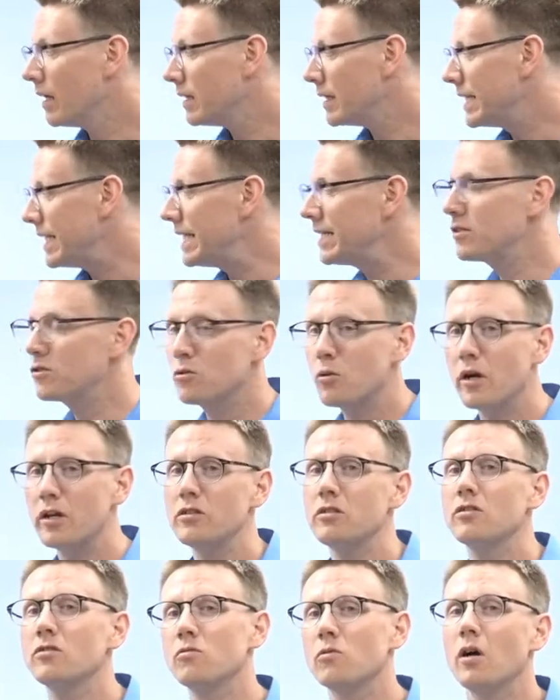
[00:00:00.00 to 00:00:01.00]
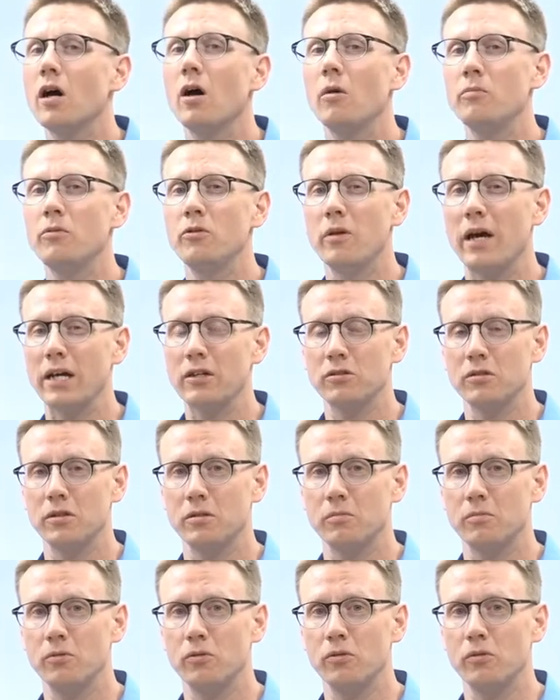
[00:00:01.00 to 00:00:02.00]
These questions will help you actually
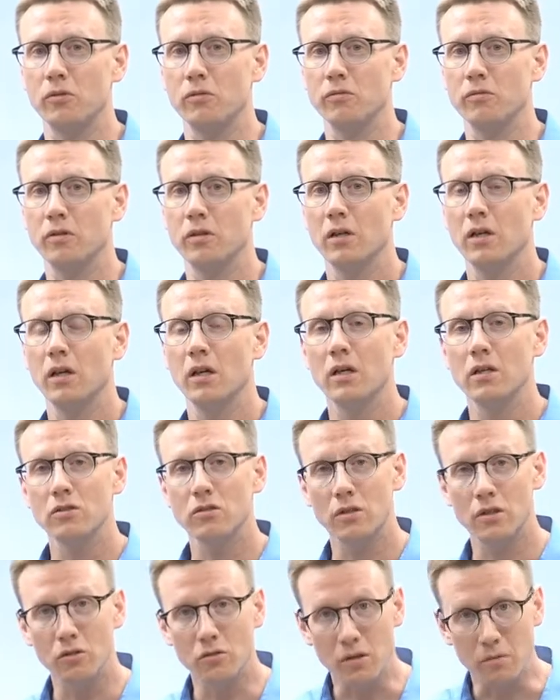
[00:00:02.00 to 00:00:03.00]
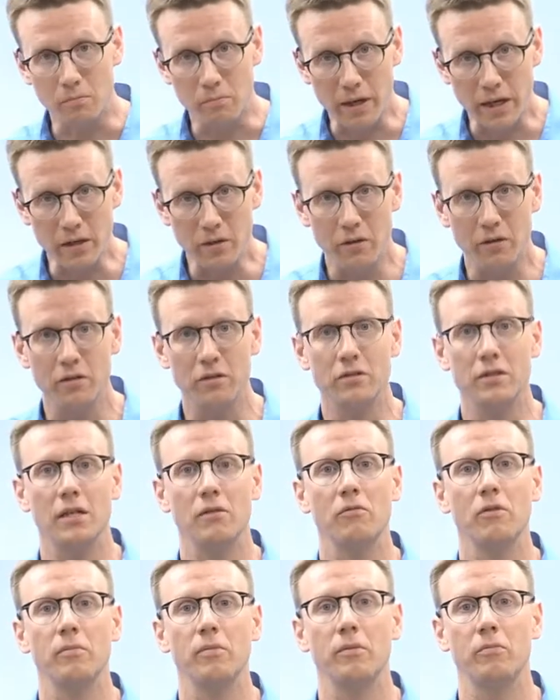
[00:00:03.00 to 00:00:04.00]
improve so you can better understand
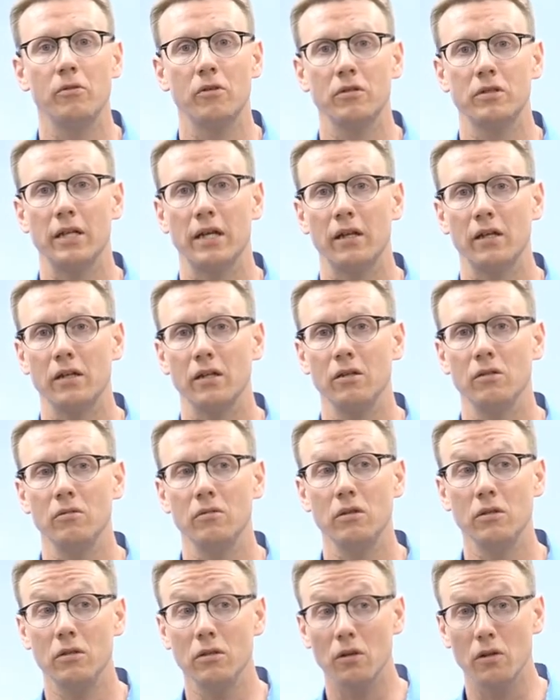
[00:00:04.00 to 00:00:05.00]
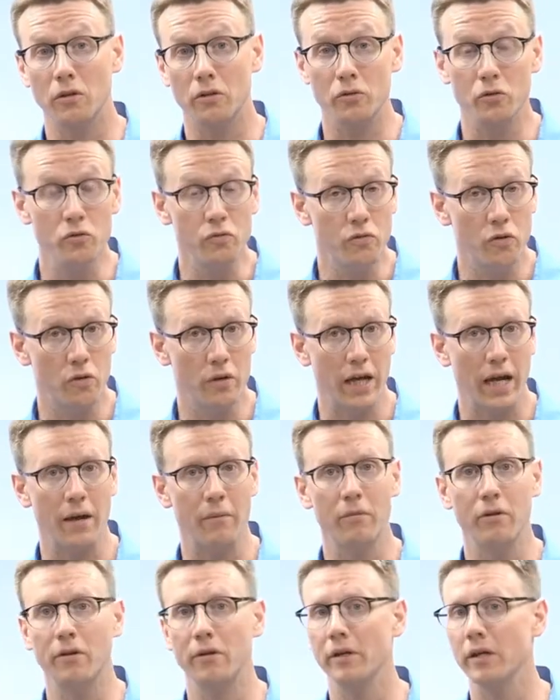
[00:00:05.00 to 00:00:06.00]
what people are telling you. You can learn new
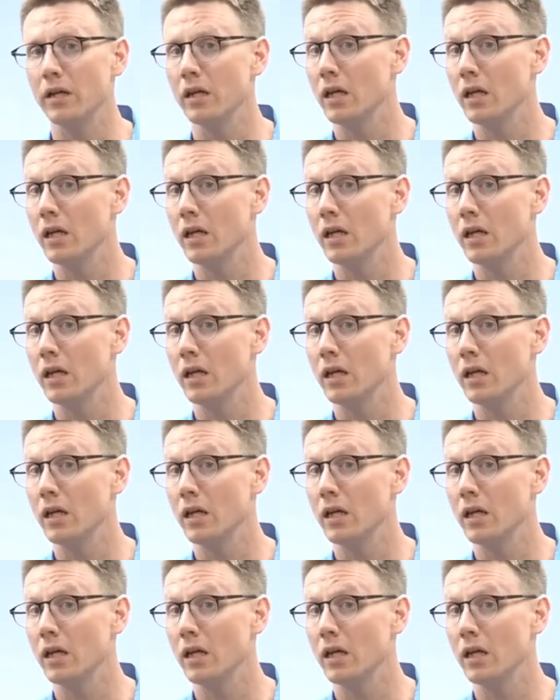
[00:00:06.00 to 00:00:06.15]
vocabulary